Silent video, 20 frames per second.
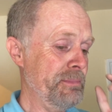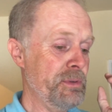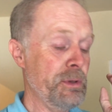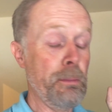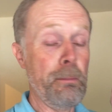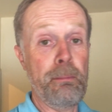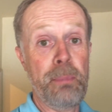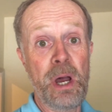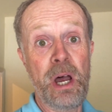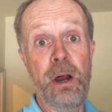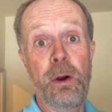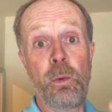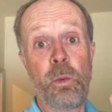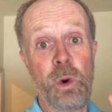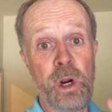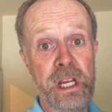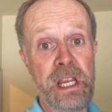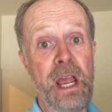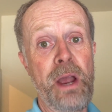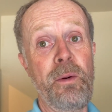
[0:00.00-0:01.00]
But we're
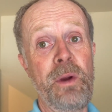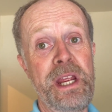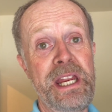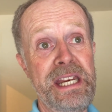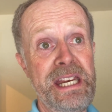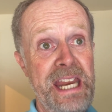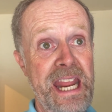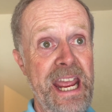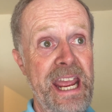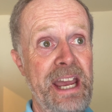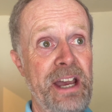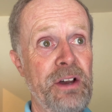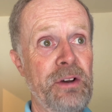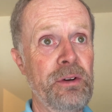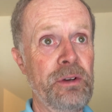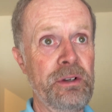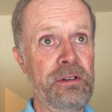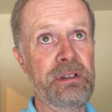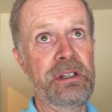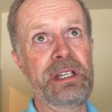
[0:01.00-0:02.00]
going
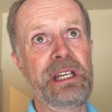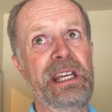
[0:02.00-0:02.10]
now,